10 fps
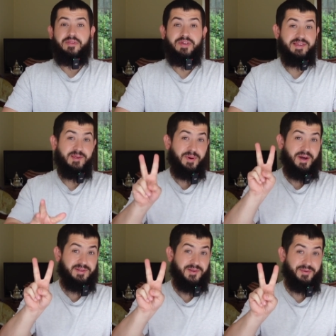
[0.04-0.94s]
This is
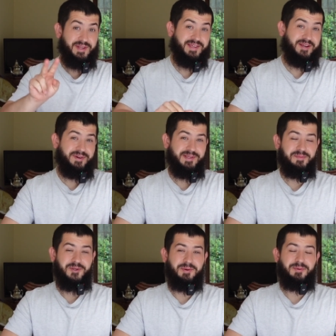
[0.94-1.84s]
part two in a series
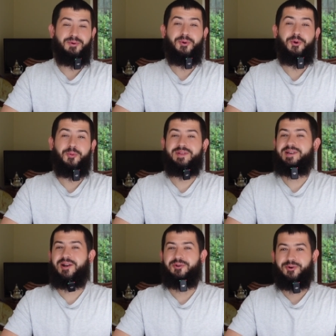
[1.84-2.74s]
I'm doing with
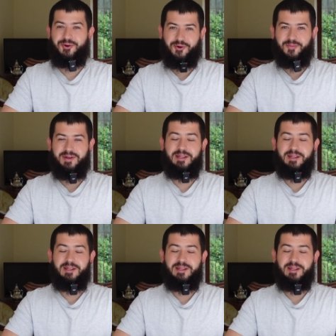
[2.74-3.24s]
HooyoMaTaalo.com,